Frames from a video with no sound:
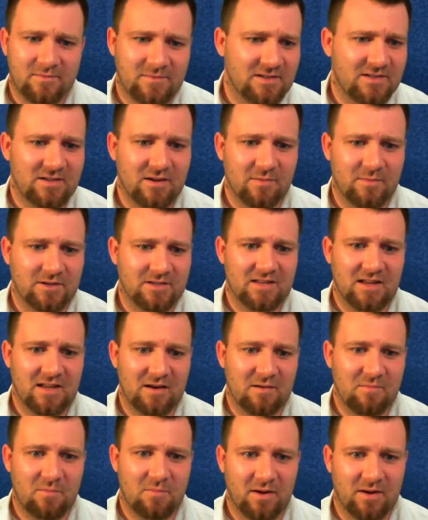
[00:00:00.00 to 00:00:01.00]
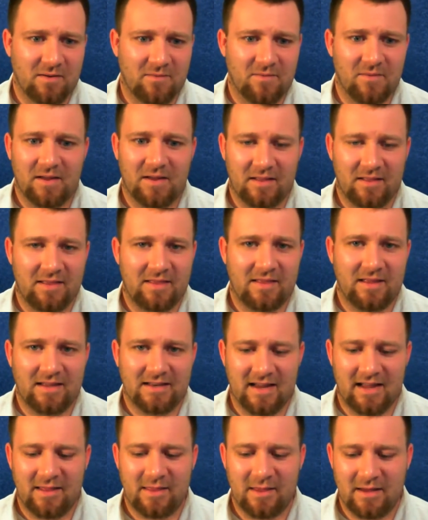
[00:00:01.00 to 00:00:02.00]
to some extent, but
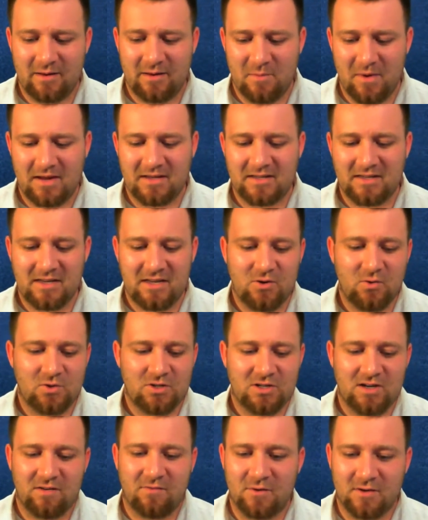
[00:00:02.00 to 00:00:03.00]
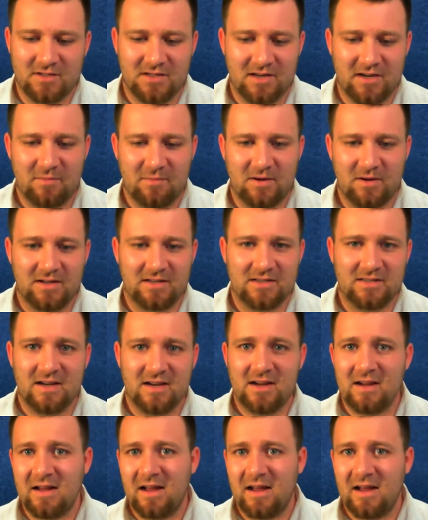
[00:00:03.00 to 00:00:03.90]
that I think it makes a huge difference in it because